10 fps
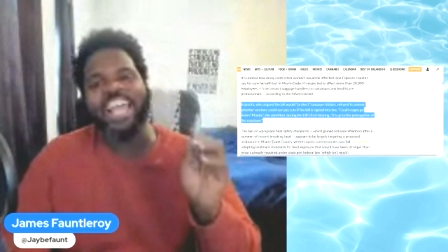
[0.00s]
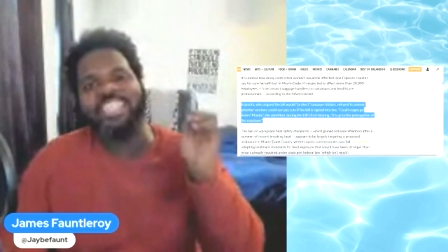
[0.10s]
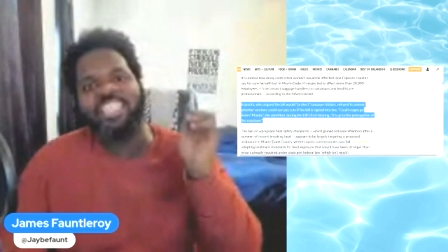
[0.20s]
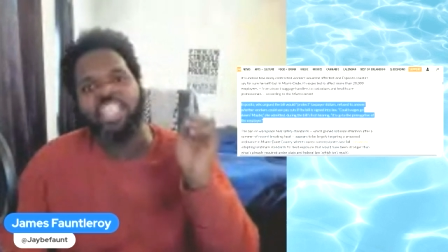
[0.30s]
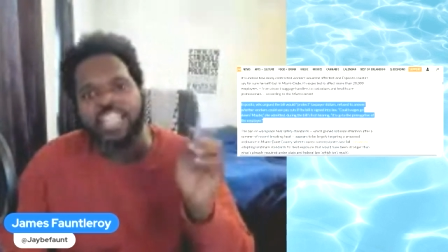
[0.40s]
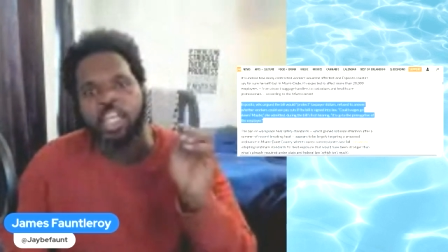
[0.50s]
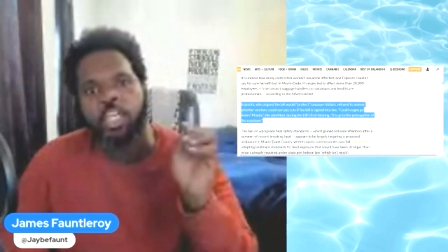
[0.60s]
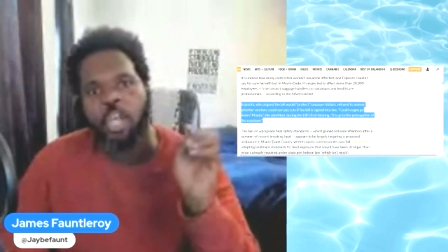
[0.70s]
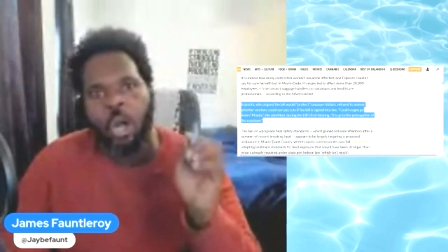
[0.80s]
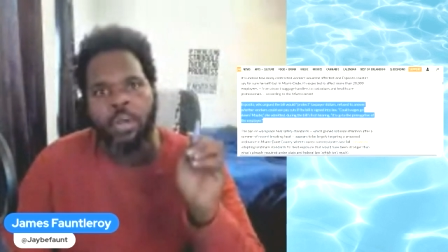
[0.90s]
It
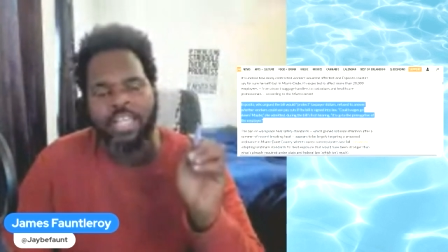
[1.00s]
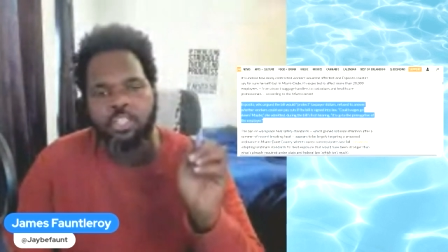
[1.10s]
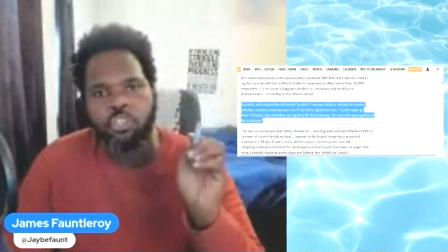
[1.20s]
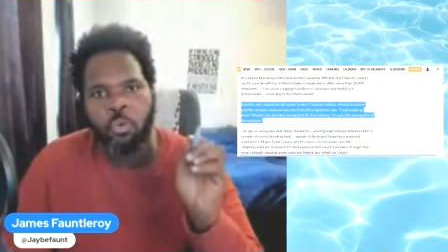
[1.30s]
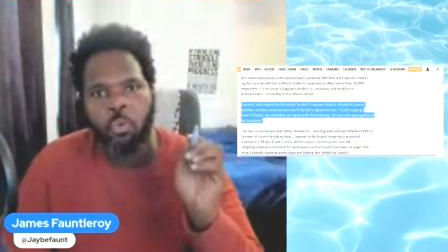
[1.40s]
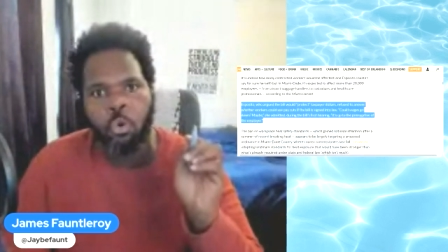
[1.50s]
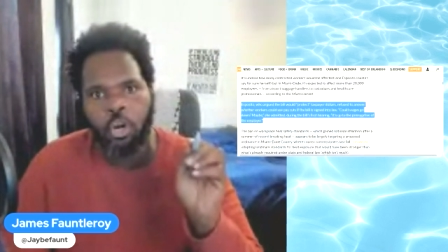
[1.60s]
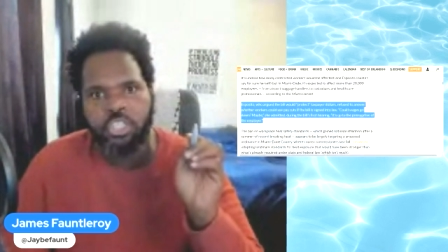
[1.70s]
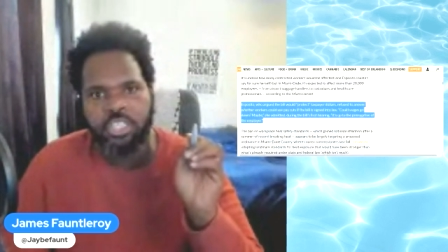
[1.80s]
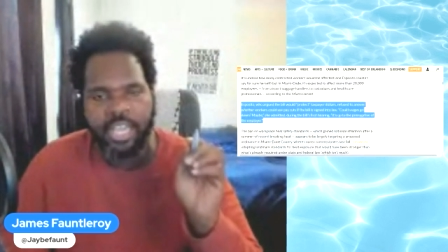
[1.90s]
doesn't go into the
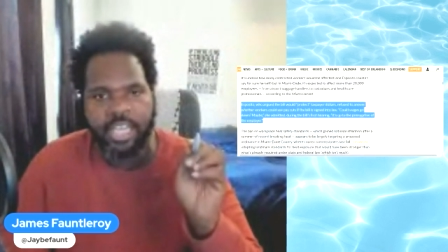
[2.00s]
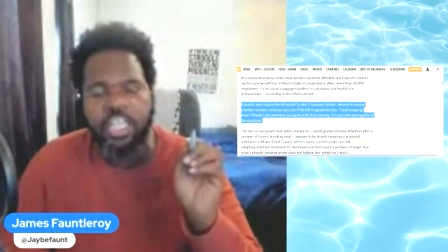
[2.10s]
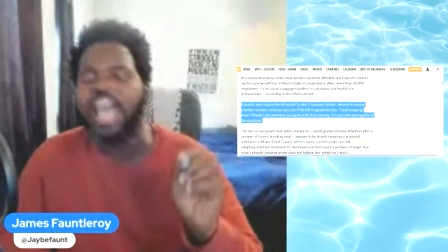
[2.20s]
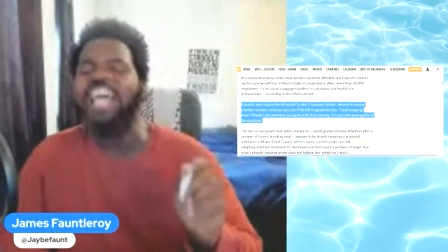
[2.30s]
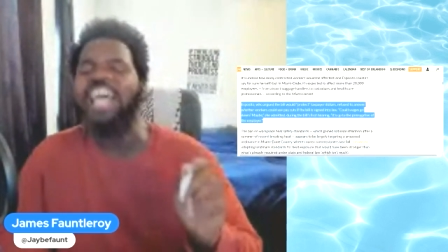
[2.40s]
workers' hands.